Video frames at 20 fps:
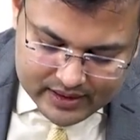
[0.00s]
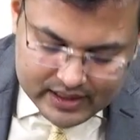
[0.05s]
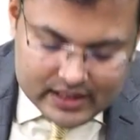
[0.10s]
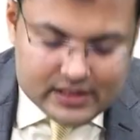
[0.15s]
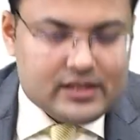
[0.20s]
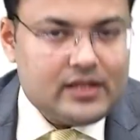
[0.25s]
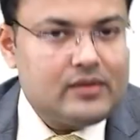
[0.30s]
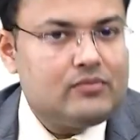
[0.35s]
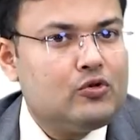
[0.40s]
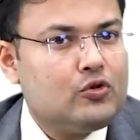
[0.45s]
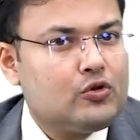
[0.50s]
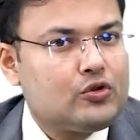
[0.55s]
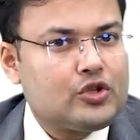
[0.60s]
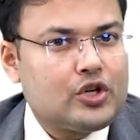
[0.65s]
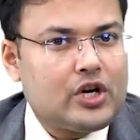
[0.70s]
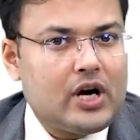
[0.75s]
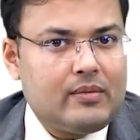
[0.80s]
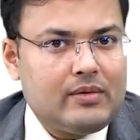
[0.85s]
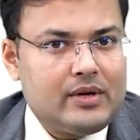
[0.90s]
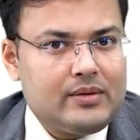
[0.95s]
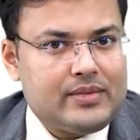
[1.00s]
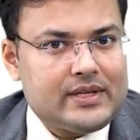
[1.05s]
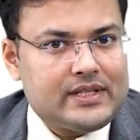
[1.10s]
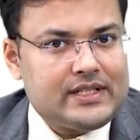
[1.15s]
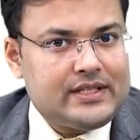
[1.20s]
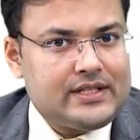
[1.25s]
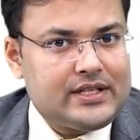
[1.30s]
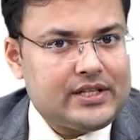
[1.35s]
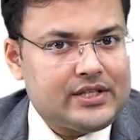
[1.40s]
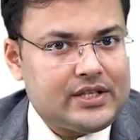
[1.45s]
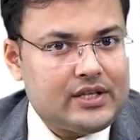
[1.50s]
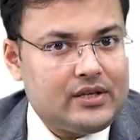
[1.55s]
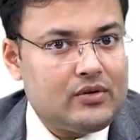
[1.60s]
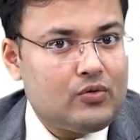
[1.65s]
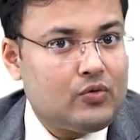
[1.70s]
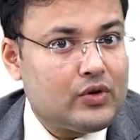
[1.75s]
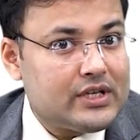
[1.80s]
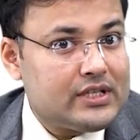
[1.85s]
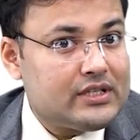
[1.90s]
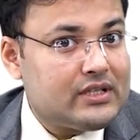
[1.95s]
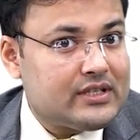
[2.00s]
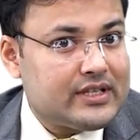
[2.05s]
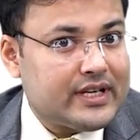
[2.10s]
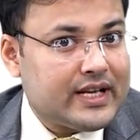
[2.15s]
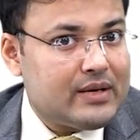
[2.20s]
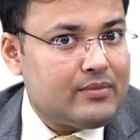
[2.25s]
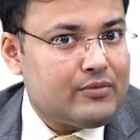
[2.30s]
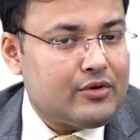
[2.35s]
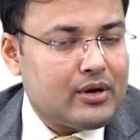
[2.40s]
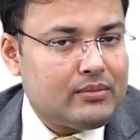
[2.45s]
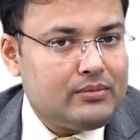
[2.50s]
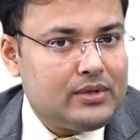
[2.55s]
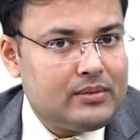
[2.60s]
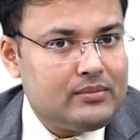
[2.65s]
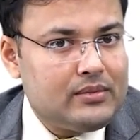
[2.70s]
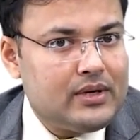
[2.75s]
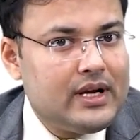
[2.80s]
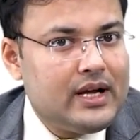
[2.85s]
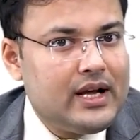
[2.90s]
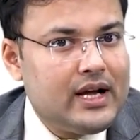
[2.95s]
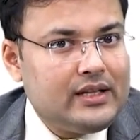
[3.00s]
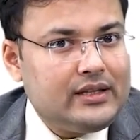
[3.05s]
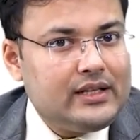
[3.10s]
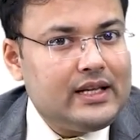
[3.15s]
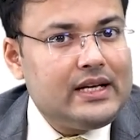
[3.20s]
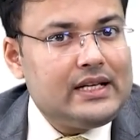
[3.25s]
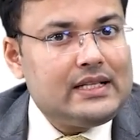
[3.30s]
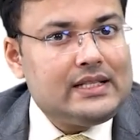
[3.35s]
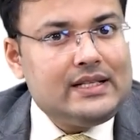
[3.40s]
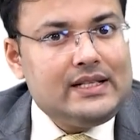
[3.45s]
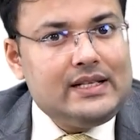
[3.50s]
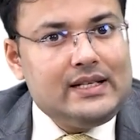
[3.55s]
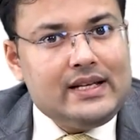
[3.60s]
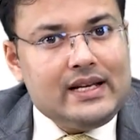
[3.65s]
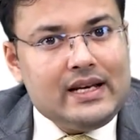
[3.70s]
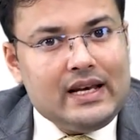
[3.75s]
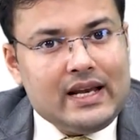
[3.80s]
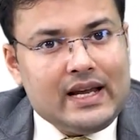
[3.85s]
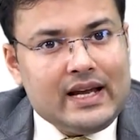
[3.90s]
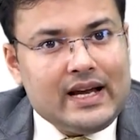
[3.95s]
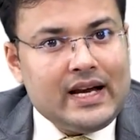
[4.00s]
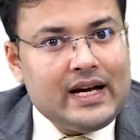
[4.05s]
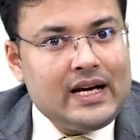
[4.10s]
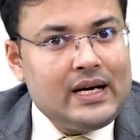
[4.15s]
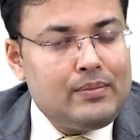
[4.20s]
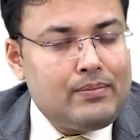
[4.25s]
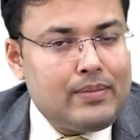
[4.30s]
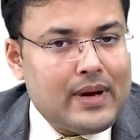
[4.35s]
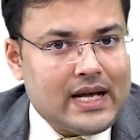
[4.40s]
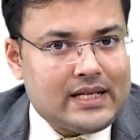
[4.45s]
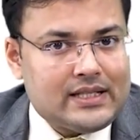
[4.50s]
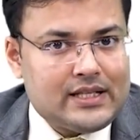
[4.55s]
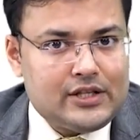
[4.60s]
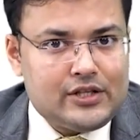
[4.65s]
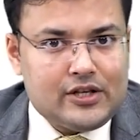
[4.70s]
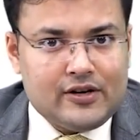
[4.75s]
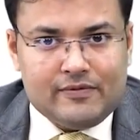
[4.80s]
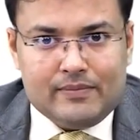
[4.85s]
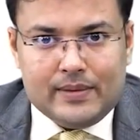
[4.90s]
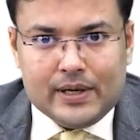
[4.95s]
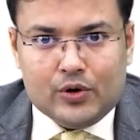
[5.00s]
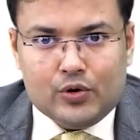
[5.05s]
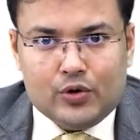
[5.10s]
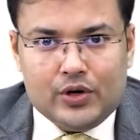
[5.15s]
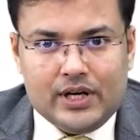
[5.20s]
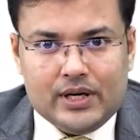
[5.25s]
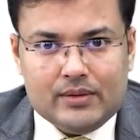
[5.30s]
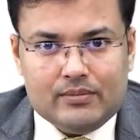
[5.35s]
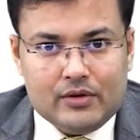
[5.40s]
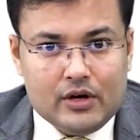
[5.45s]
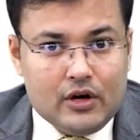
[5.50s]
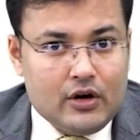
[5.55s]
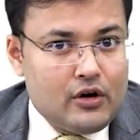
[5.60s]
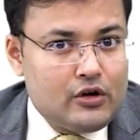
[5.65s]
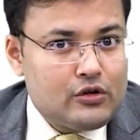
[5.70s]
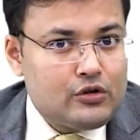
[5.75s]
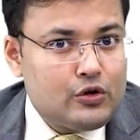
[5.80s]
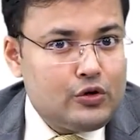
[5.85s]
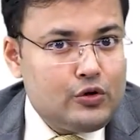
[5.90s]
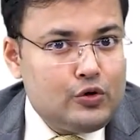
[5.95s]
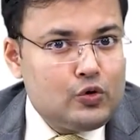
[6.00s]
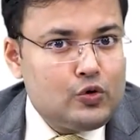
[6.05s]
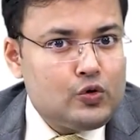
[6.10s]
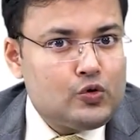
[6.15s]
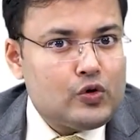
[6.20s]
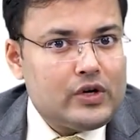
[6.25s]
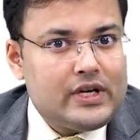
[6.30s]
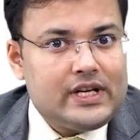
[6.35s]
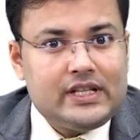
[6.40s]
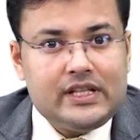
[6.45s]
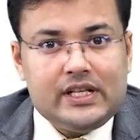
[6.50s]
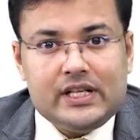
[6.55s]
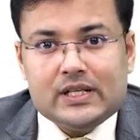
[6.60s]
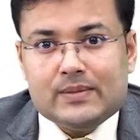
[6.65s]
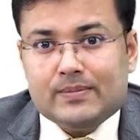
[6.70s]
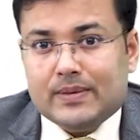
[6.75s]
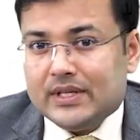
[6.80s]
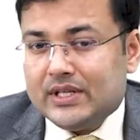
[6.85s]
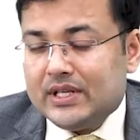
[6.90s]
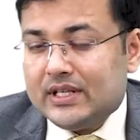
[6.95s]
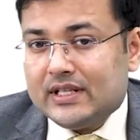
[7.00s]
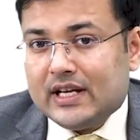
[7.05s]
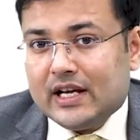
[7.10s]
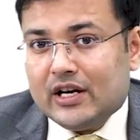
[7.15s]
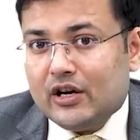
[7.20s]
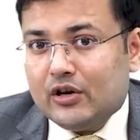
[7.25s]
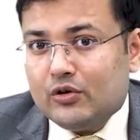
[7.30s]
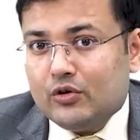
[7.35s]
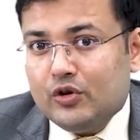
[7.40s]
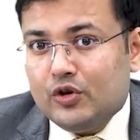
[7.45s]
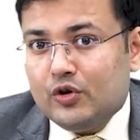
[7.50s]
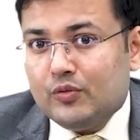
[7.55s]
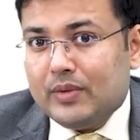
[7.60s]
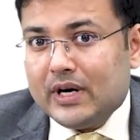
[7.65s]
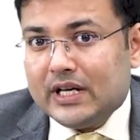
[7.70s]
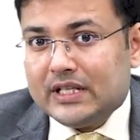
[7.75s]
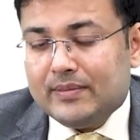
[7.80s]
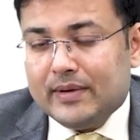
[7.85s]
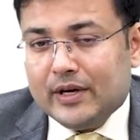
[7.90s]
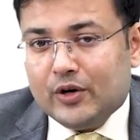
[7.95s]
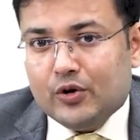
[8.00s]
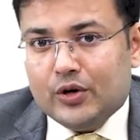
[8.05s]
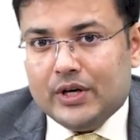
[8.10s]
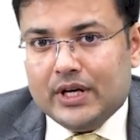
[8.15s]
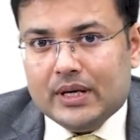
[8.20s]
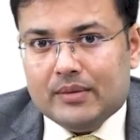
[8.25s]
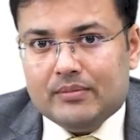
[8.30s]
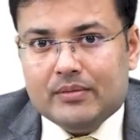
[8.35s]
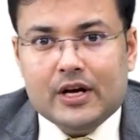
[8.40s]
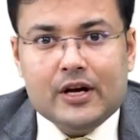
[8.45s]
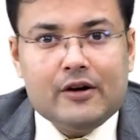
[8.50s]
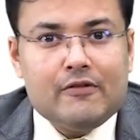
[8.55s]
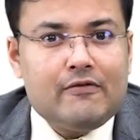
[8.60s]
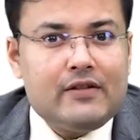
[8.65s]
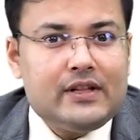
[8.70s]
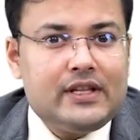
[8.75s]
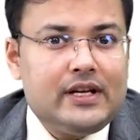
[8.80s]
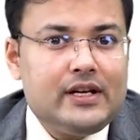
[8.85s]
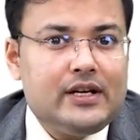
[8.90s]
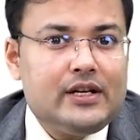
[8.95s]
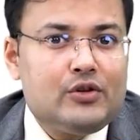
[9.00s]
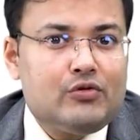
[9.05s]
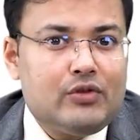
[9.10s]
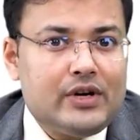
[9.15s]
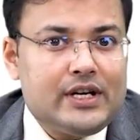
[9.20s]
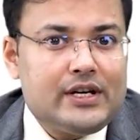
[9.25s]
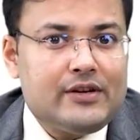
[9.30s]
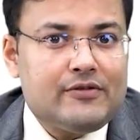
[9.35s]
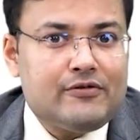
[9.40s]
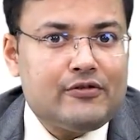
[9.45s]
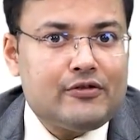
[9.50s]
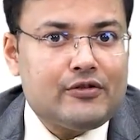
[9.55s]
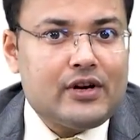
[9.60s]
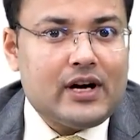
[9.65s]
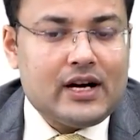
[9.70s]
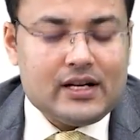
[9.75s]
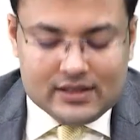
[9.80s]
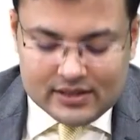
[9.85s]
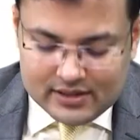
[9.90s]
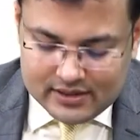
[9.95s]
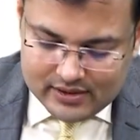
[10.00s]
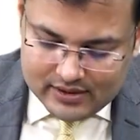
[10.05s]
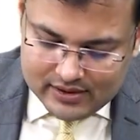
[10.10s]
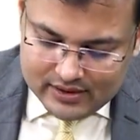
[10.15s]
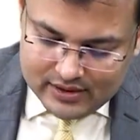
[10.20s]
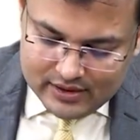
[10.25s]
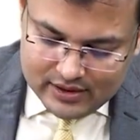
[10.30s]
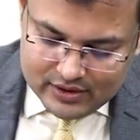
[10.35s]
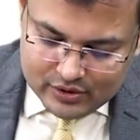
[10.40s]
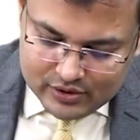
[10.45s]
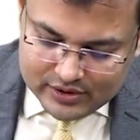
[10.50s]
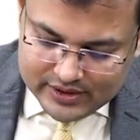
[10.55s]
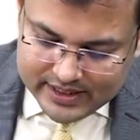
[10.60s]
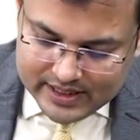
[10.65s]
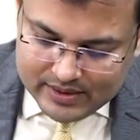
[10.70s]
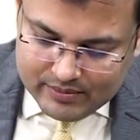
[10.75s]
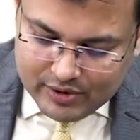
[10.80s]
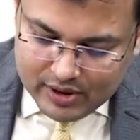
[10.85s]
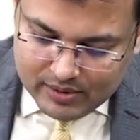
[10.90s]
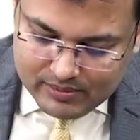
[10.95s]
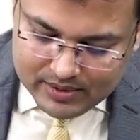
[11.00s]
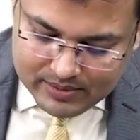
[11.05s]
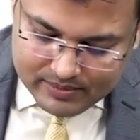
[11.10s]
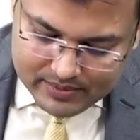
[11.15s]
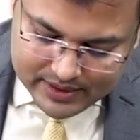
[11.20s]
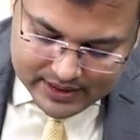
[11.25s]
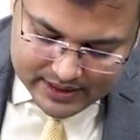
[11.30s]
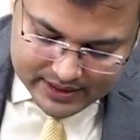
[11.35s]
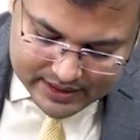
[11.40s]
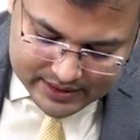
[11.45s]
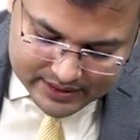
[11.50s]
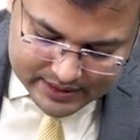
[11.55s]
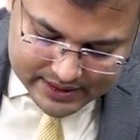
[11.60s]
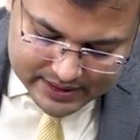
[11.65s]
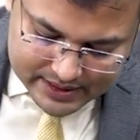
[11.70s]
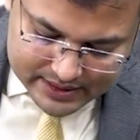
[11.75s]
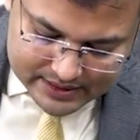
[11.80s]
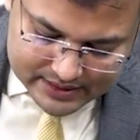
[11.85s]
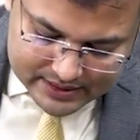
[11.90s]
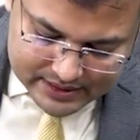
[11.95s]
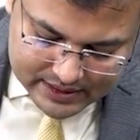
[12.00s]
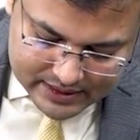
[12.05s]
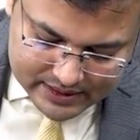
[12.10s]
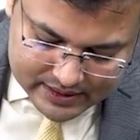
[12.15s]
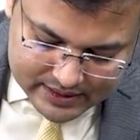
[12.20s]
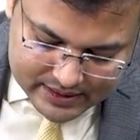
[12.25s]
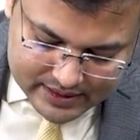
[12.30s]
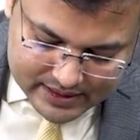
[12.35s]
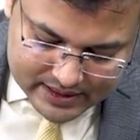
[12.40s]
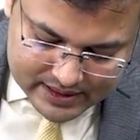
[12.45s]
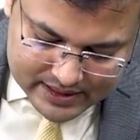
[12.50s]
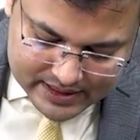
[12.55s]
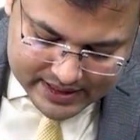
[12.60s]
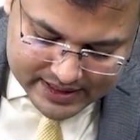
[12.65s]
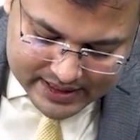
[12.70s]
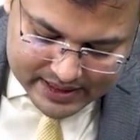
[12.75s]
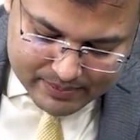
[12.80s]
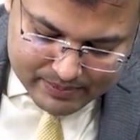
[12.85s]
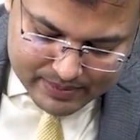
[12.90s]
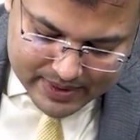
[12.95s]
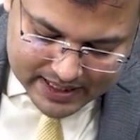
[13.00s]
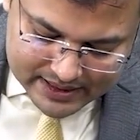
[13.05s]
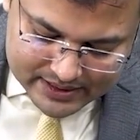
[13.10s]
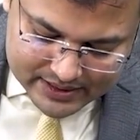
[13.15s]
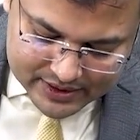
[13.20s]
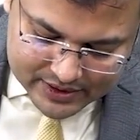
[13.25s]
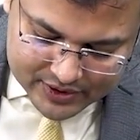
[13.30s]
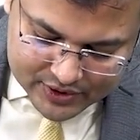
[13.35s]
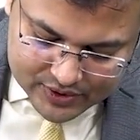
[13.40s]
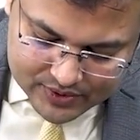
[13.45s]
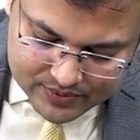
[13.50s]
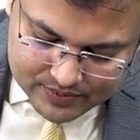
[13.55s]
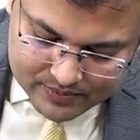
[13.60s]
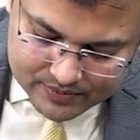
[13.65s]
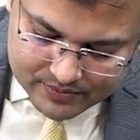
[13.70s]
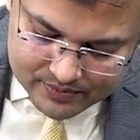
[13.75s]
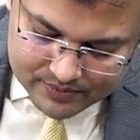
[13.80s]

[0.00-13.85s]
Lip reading: Is the most common presentation. What is the second problem? There is delayed passage of meconium. So usually these patients are not going to pass meconium within 24 hours. So second problem, there is delayed passage.